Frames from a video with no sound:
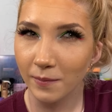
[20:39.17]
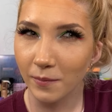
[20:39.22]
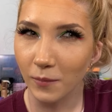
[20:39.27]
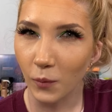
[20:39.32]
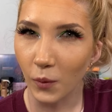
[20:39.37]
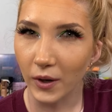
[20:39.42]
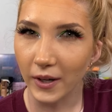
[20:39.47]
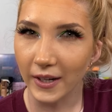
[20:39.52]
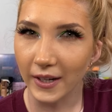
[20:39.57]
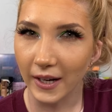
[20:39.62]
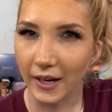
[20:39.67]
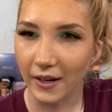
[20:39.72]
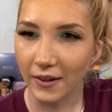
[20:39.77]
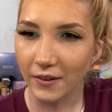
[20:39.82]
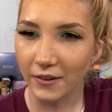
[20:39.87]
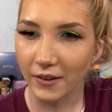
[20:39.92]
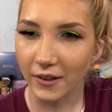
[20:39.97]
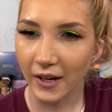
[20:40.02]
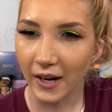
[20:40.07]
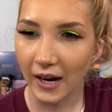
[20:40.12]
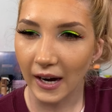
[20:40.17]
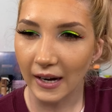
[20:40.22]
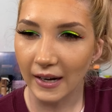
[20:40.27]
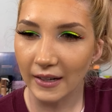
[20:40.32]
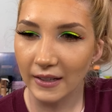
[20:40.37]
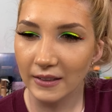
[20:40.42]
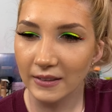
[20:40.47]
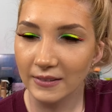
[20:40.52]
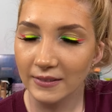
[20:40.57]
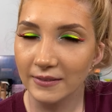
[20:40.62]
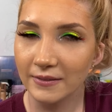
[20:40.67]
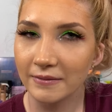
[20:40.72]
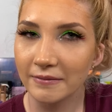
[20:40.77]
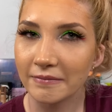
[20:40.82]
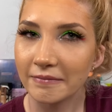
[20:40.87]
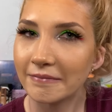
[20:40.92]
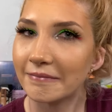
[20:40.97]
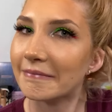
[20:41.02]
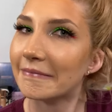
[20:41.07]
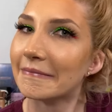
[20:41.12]
Was it yesterday?
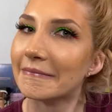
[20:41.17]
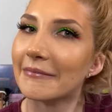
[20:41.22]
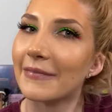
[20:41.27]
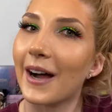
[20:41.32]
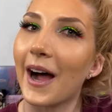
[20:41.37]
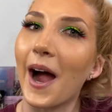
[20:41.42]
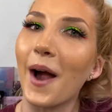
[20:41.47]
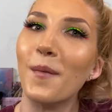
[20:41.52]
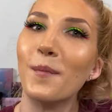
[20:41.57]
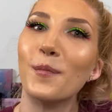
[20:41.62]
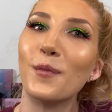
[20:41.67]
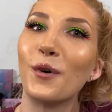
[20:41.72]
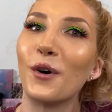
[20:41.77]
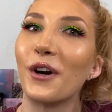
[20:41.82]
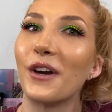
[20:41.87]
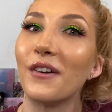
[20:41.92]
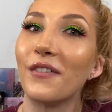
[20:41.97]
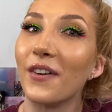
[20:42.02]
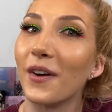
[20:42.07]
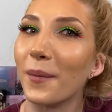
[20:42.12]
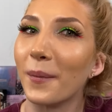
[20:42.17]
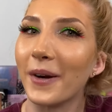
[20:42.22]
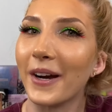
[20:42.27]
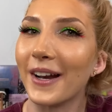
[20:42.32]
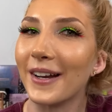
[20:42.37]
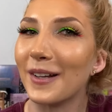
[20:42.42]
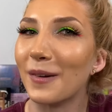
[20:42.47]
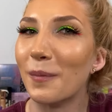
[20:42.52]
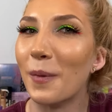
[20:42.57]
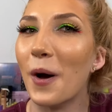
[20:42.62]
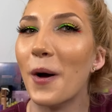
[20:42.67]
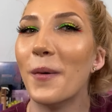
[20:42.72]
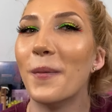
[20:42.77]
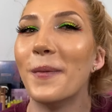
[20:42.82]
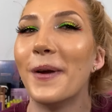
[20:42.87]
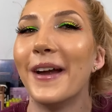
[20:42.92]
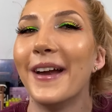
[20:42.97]
I'm pre-filming at the moment.